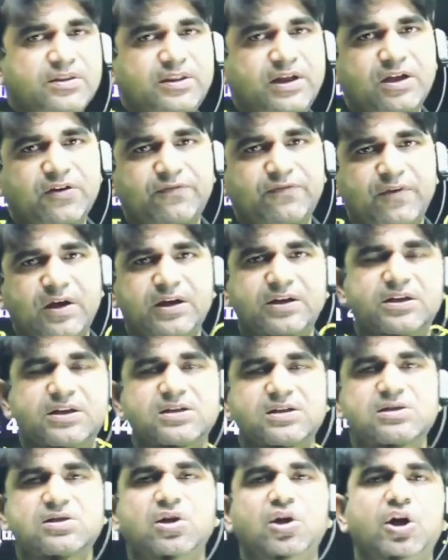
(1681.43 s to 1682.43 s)
graphite
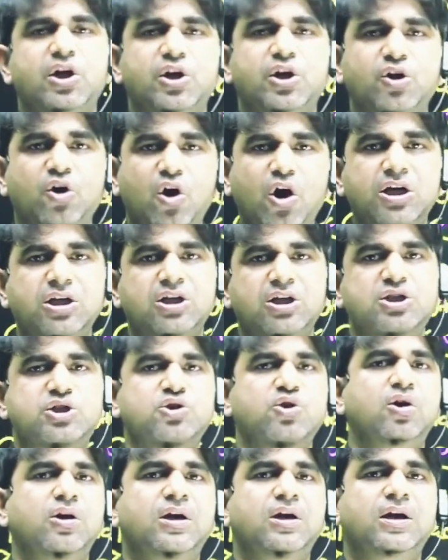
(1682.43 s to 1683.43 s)
is not
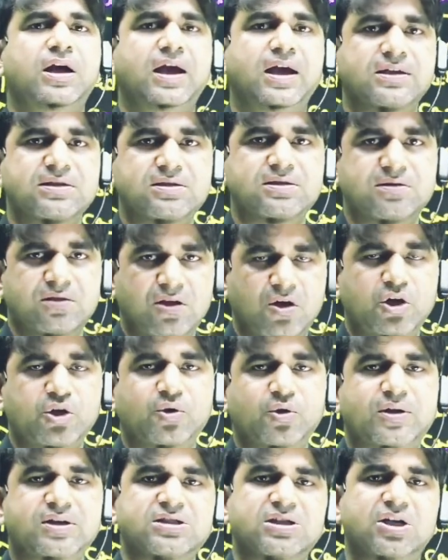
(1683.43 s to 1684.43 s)
stronger as, or you
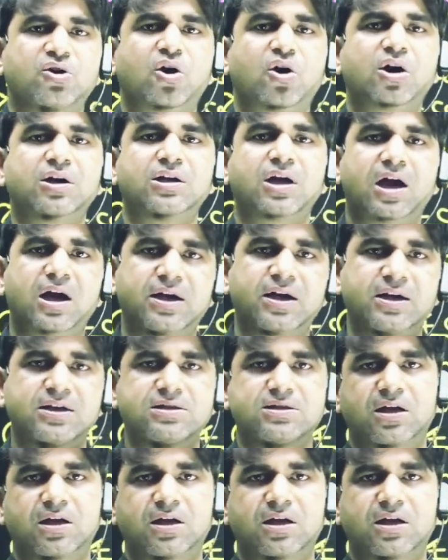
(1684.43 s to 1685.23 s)
can say not hardest